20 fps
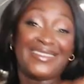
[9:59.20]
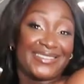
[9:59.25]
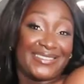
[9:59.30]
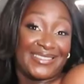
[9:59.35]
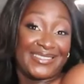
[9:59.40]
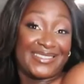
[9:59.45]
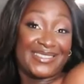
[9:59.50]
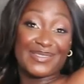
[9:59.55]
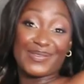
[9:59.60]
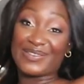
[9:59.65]

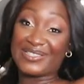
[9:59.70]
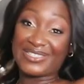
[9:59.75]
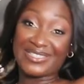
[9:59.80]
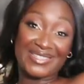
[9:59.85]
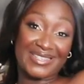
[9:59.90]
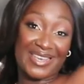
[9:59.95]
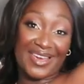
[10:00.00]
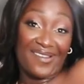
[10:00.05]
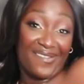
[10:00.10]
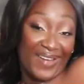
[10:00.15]
this is what
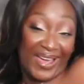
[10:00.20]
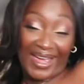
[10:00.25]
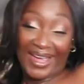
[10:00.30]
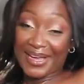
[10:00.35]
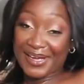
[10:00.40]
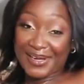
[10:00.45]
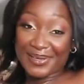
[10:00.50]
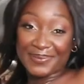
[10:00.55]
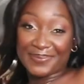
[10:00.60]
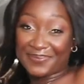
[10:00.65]
she's
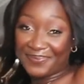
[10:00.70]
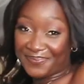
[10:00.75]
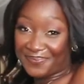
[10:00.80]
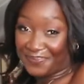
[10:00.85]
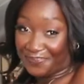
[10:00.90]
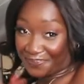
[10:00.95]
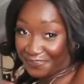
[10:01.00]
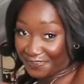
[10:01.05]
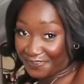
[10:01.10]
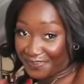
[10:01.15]
giving.
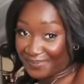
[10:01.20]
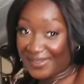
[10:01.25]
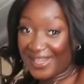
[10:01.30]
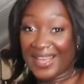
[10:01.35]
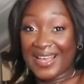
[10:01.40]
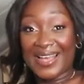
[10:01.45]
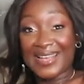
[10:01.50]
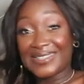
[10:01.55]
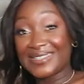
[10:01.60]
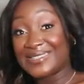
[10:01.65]

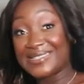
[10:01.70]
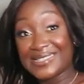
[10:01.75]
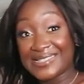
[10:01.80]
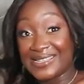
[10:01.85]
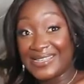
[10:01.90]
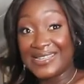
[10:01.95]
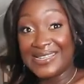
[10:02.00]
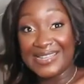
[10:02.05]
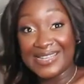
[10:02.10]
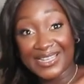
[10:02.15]
This is
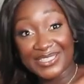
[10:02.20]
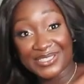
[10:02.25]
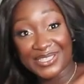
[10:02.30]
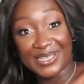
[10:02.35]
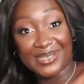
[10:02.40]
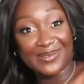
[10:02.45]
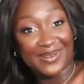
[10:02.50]
literally